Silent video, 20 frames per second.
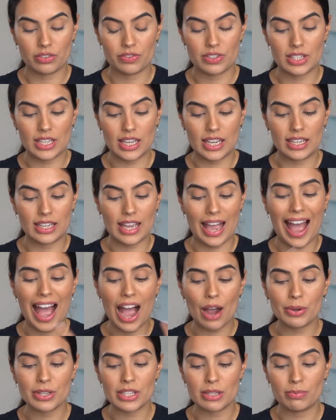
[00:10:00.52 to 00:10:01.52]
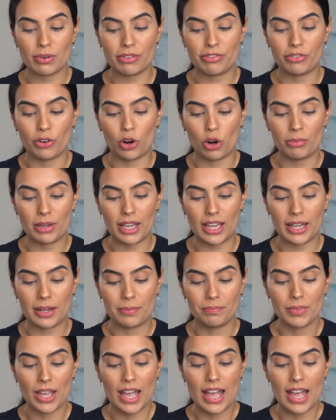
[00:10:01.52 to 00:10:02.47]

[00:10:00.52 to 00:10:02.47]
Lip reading: of seeing how it's performing.